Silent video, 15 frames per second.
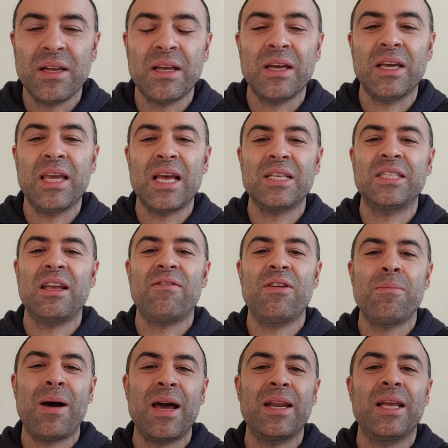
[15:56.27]
against
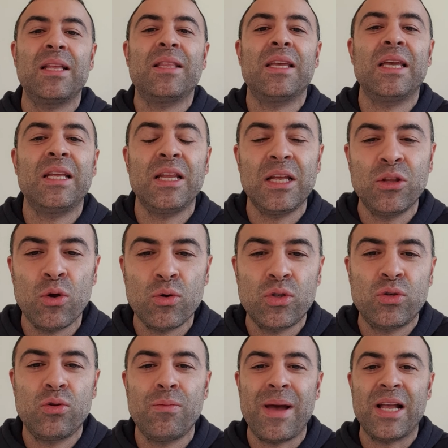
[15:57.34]
everybody in
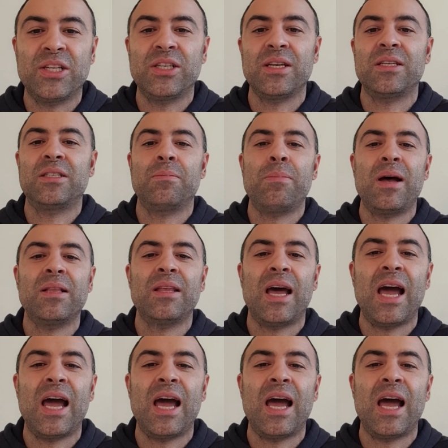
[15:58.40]
those two matches, but